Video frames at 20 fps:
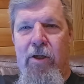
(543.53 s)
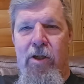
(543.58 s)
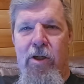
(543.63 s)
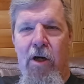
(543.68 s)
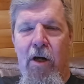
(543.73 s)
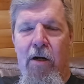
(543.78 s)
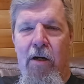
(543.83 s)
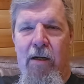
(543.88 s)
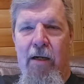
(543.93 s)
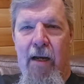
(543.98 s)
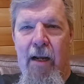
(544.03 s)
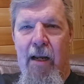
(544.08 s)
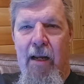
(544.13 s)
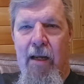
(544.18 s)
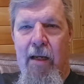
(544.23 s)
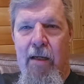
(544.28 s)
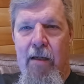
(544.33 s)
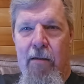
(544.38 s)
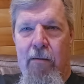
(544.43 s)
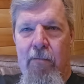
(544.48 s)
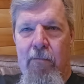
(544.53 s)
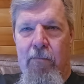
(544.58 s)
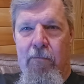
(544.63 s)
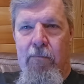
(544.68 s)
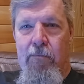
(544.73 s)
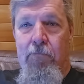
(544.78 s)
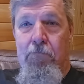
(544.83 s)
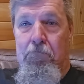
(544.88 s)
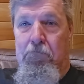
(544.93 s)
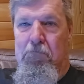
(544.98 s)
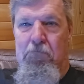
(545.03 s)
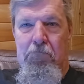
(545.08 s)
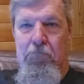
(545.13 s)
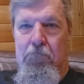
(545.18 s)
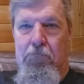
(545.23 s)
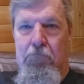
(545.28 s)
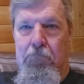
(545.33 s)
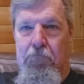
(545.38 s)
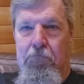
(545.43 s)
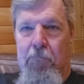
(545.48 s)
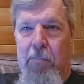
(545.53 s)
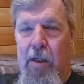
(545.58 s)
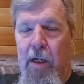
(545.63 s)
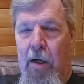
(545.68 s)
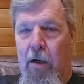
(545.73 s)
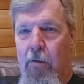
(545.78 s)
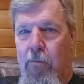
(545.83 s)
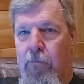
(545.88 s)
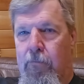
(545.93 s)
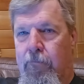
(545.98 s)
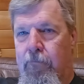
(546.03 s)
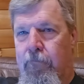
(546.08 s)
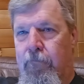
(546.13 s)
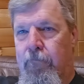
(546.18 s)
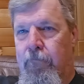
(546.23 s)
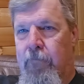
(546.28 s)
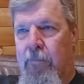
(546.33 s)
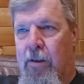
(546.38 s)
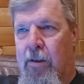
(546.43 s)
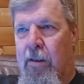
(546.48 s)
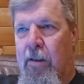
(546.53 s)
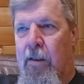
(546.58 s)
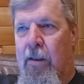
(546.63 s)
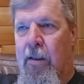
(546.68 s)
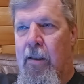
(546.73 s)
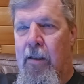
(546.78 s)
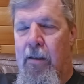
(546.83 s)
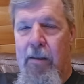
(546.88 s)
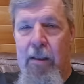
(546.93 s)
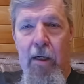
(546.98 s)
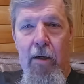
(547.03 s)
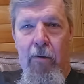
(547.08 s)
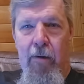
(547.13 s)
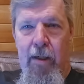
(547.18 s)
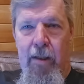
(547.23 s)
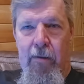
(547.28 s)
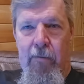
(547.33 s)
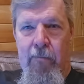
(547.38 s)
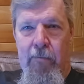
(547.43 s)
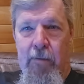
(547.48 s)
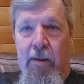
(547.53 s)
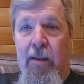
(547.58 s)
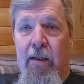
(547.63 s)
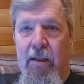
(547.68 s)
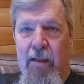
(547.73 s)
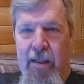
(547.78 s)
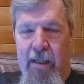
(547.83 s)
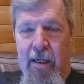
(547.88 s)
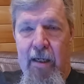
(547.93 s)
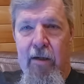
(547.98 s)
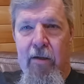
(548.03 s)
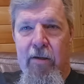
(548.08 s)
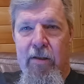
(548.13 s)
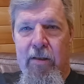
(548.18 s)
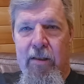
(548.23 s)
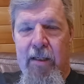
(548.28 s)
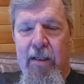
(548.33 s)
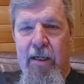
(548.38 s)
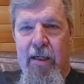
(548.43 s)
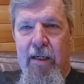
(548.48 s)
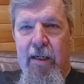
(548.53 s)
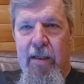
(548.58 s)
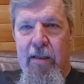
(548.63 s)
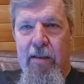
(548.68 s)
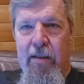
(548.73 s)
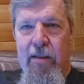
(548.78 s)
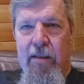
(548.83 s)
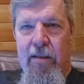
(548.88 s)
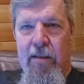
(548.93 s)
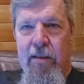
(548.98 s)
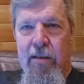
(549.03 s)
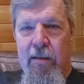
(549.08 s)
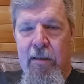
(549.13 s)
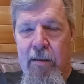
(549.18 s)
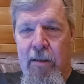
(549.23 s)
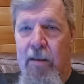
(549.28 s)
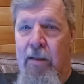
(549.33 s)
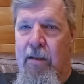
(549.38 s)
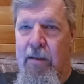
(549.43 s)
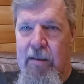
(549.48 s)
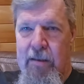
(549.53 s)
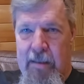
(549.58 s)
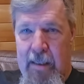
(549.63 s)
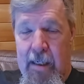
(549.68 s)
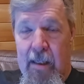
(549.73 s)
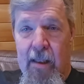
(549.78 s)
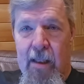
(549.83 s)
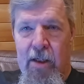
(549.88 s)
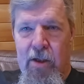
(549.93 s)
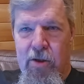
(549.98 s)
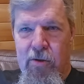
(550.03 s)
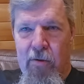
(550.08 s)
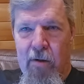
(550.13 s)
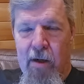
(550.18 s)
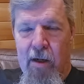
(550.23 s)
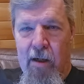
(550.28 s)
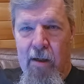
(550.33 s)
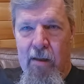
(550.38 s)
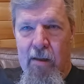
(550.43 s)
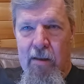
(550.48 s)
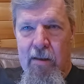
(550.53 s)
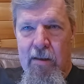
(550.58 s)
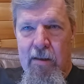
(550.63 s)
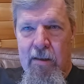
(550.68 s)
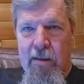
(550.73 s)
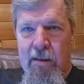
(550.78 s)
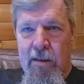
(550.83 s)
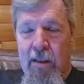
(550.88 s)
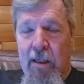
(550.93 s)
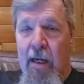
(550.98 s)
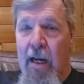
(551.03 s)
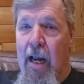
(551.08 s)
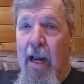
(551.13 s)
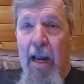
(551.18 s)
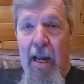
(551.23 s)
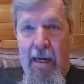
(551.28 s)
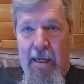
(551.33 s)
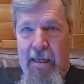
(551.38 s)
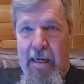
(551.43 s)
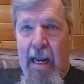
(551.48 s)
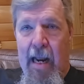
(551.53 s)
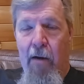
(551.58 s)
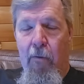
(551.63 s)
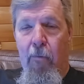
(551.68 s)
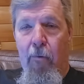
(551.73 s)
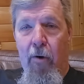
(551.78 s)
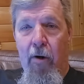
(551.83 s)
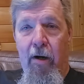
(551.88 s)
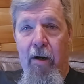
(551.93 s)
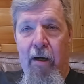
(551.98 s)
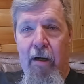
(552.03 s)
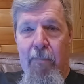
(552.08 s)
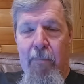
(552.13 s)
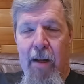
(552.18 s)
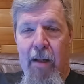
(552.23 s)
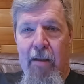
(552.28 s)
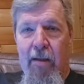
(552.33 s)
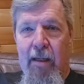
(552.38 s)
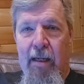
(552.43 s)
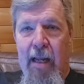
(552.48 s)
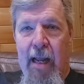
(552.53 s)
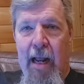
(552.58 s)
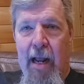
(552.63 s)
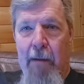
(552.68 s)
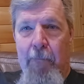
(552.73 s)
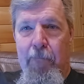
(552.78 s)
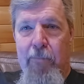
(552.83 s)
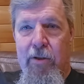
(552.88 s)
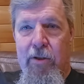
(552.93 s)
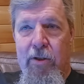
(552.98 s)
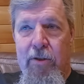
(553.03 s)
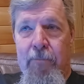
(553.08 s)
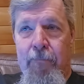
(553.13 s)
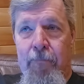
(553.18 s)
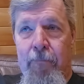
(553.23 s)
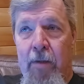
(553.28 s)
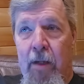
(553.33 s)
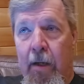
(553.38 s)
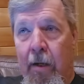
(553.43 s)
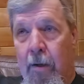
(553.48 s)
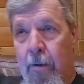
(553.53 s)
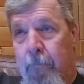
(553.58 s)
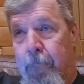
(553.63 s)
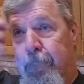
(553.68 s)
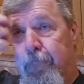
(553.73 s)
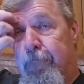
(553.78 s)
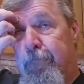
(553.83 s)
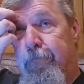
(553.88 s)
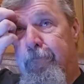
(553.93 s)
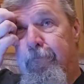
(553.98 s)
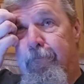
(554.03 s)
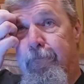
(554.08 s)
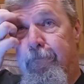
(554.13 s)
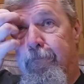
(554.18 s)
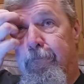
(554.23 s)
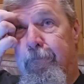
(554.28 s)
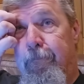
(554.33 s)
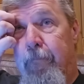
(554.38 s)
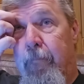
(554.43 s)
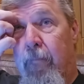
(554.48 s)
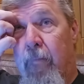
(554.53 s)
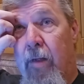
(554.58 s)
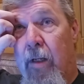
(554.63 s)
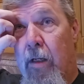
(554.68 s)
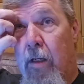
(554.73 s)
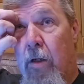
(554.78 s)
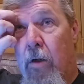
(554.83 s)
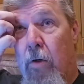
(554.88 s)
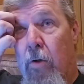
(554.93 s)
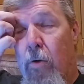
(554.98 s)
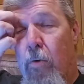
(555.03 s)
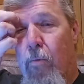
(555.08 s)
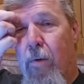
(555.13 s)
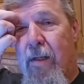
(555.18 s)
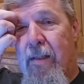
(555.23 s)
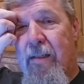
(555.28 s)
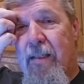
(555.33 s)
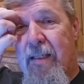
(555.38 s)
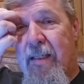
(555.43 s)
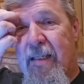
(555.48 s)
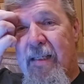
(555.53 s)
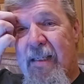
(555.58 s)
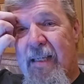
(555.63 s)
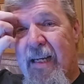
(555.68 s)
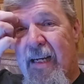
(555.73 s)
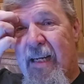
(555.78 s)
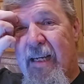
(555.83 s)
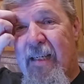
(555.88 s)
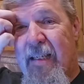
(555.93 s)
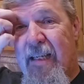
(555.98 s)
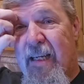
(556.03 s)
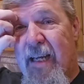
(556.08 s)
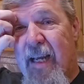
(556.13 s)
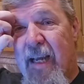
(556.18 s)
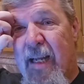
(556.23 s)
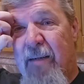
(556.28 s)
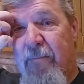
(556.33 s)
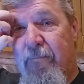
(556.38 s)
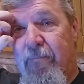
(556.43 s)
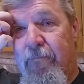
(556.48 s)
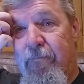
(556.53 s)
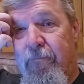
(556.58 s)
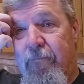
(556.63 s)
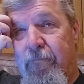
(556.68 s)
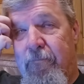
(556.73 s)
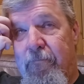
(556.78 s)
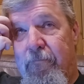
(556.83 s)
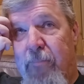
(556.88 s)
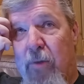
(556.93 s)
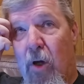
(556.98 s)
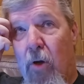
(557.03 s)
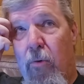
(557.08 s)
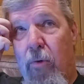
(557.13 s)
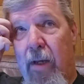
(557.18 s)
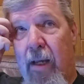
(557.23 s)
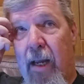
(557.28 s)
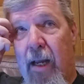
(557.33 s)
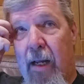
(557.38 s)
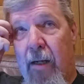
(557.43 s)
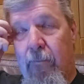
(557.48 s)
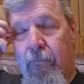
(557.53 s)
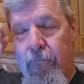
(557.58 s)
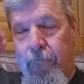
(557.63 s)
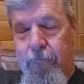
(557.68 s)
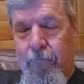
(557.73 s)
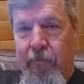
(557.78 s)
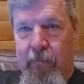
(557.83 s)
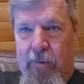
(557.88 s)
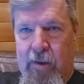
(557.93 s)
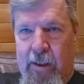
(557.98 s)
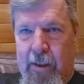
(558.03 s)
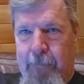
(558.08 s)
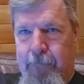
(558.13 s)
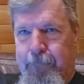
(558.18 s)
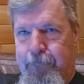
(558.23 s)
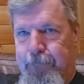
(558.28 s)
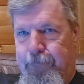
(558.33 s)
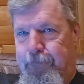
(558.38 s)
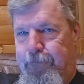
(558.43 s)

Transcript: Chardonnay? No. They're in the inner cities, dealing drugs, and not worrying about the cops. Hmm. Who runs the cities again? Oh, yeah. Okay.